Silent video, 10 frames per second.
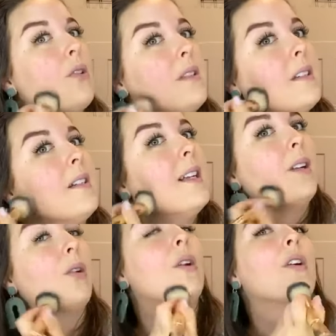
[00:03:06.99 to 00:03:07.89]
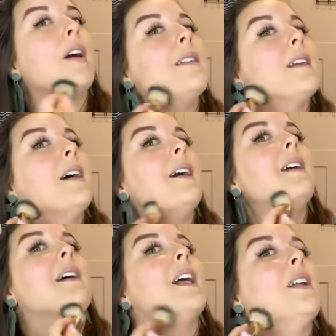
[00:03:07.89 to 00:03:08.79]
it's going to take longer as I
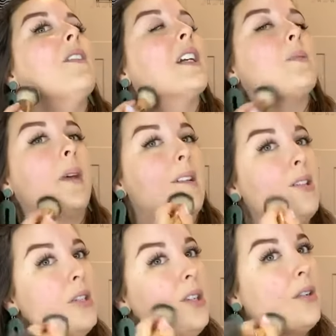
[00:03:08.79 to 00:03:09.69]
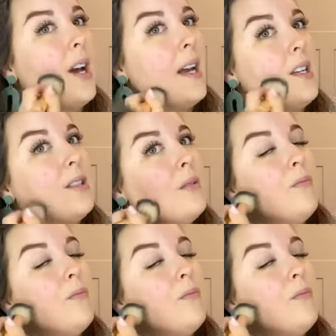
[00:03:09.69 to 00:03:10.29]
kind of explain it to you guys.